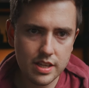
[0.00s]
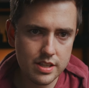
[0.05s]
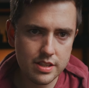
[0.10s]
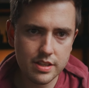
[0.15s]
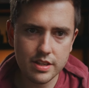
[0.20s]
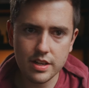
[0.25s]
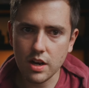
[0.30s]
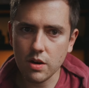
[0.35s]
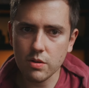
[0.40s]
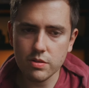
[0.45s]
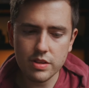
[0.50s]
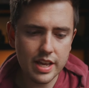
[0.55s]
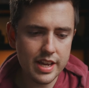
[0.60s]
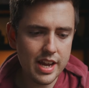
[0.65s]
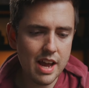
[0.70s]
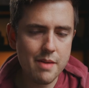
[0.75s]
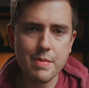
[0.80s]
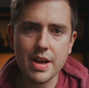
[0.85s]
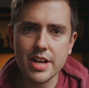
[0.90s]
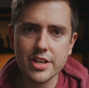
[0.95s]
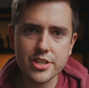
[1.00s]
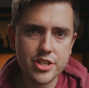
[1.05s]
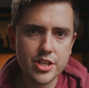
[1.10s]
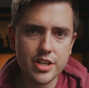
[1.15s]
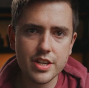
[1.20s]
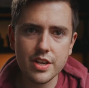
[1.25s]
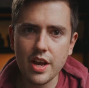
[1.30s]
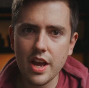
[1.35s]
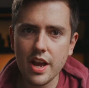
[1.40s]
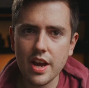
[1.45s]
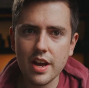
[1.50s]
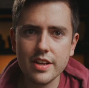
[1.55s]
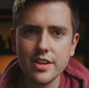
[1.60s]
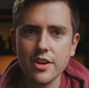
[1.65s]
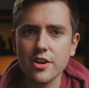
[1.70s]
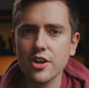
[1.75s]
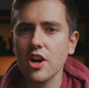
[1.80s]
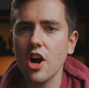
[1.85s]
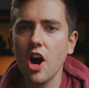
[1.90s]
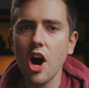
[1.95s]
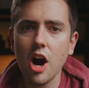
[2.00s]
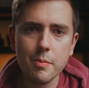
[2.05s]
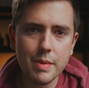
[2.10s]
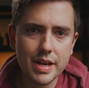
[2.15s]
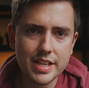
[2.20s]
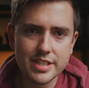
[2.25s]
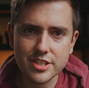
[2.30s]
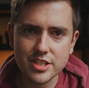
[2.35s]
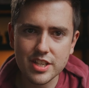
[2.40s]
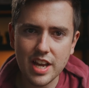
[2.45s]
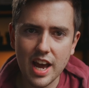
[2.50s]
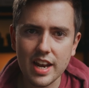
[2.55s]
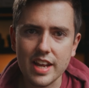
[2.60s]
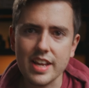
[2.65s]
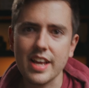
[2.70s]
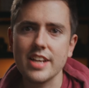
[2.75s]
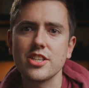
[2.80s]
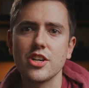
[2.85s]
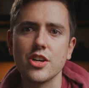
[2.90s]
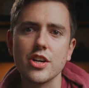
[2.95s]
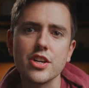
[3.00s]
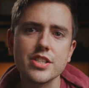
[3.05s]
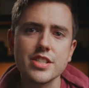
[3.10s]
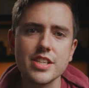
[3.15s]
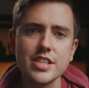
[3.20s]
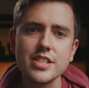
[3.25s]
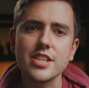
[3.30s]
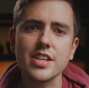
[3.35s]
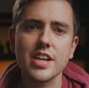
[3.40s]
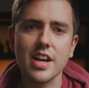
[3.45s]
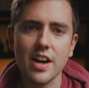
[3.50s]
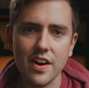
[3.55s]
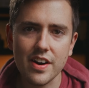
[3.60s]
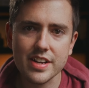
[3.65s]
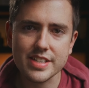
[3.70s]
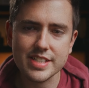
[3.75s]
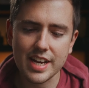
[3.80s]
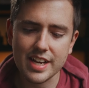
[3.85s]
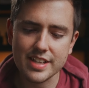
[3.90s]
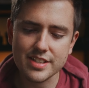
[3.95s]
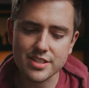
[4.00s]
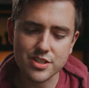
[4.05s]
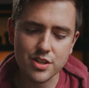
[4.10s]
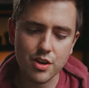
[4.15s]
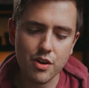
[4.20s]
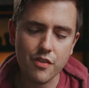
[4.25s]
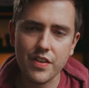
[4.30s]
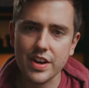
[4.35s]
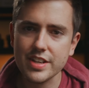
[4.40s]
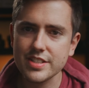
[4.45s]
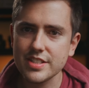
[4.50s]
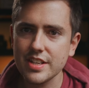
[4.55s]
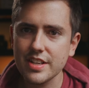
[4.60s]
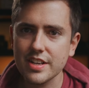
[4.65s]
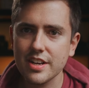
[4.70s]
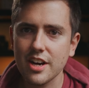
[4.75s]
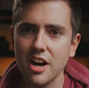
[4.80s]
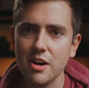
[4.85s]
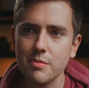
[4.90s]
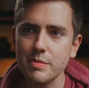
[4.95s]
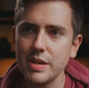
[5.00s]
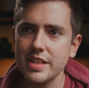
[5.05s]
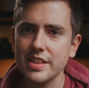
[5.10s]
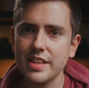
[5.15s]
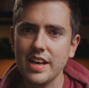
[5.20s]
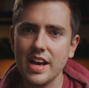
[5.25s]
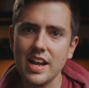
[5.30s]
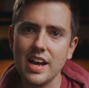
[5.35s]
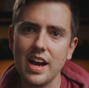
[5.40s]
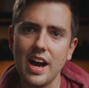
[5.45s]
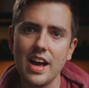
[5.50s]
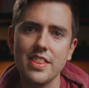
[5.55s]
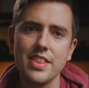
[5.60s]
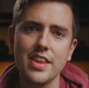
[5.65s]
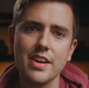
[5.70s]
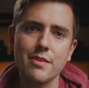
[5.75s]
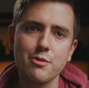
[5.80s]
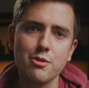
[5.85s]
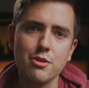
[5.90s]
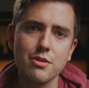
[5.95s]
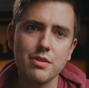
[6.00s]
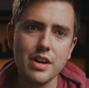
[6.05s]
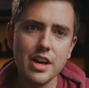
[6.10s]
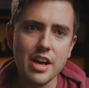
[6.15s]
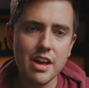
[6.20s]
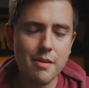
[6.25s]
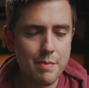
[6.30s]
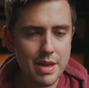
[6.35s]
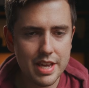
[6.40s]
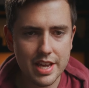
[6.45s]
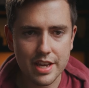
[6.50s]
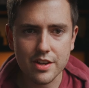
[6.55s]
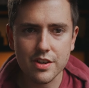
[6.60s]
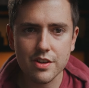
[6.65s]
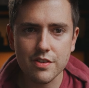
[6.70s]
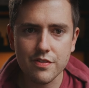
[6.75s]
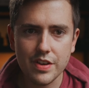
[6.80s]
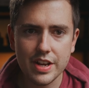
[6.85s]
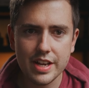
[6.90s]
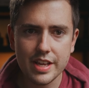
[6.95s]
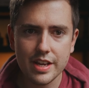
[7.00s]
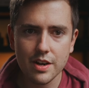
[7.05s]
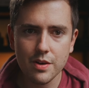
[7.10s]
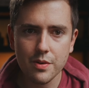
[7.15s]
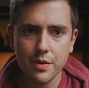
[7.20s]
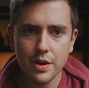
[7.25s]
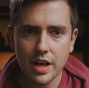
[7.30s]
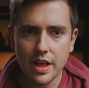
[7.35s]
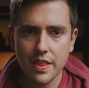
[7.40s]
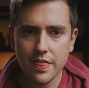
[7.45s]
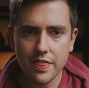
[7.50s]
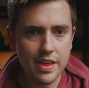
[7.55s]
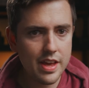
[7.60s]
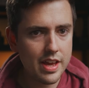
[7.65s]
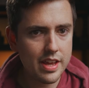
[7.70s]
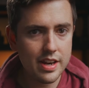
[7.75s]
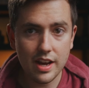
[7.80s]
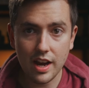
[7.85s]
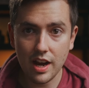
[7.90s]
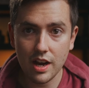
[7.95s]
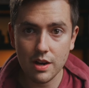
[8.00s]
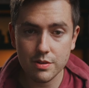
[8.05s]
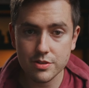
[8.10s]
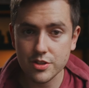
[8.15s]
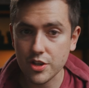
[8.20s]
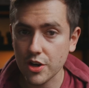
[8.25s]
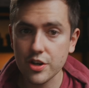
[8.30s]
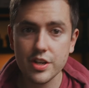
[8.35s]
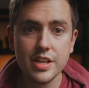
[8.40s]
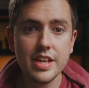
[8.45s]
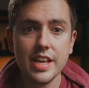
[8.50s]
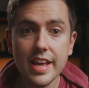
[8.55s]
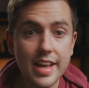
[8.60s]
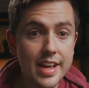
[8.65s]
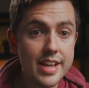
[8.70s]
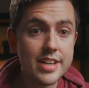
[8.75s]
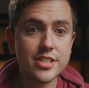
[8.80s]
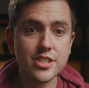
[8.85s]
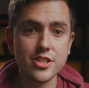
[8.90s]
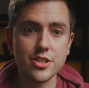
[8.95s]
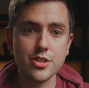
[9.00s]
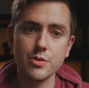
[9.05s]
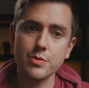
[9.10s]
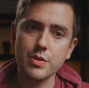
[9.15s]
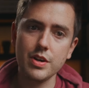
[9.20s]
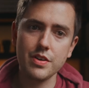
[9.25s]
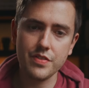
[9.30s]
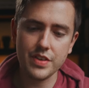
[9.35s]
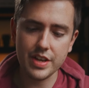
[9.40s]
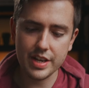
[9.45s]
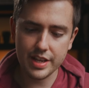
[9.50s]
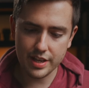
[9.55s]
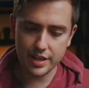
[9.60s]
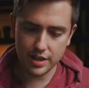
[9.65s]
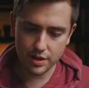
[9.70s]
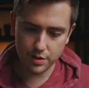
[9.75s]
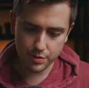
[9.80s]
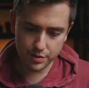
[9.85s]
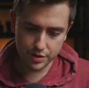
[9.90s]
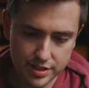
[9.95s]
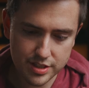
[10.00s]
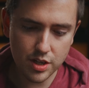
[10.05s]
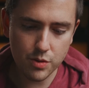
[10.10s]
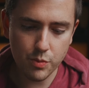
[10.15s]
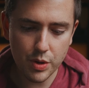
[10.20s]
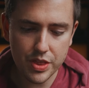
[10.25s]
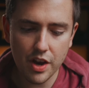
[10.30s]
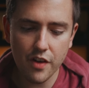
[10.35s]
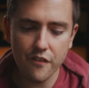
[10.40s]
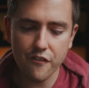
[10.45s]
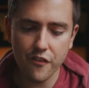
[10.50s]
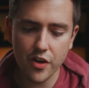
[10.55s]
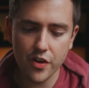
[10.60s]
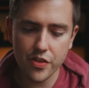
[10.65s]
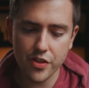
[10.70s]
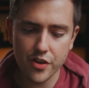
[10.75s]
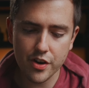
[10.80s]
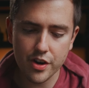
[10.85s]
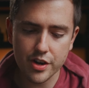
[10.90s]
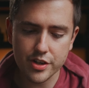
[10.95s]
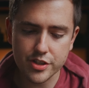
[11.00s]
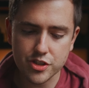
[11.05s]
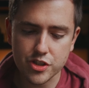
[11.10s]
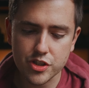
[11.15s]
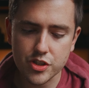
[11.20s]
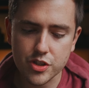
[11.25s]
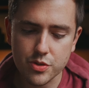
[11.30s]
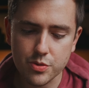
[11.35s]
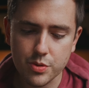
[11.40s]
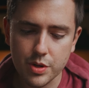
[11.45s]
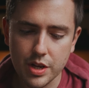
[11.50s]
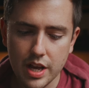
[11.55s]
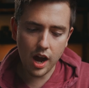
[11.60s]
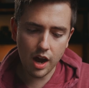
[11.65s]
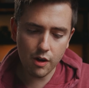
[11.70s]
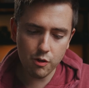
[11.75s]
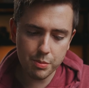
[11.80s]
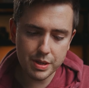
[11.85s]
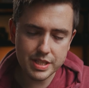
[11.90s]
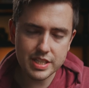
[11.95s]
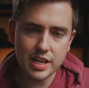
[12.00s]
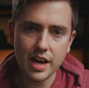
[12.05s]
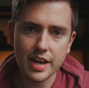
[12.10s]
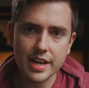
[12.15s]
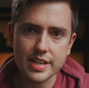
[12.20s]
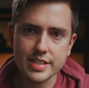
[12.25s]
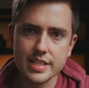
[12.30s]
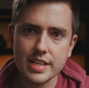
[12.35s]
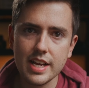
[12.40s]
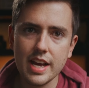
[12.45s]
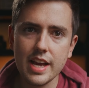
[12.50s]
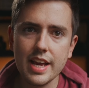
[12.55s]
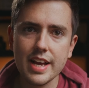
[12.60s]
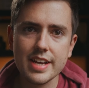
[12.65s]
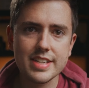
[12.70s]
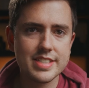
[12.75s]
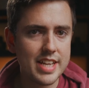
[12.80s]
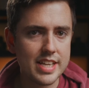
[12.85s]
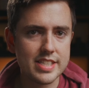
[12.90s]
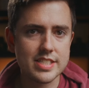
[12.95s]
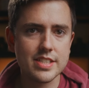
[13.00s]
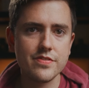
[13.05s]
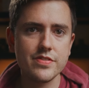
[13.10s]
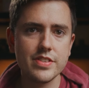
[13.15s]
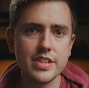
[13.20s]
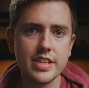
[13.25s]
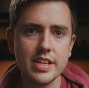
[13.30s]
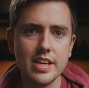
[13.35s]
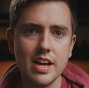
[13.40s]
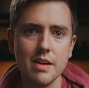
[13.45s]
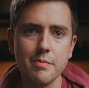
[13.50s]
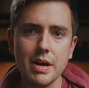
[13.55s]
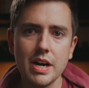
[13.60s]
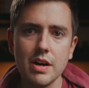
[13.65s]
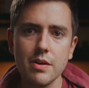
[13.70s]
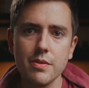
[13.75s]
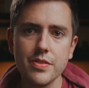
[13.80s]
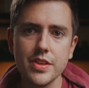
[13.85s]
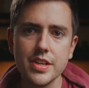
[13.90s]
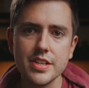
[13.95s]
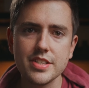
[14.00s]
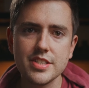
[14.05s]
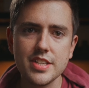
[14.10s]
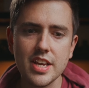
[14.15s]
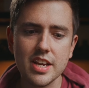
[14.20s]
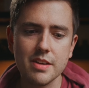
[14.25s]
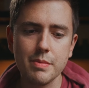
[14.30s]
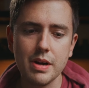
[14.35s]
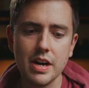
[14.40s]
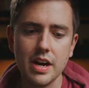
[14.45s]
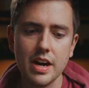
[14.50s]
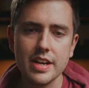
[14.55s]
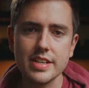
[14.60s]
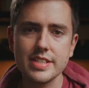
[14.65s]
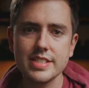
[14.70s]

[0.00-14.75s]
you know, like I mentioned, your comments kind of get turned into content. So if I see a comment that I think will make a good video, then I'll turn it into a video. So without further ado, I will be talking today extensively about the Sigma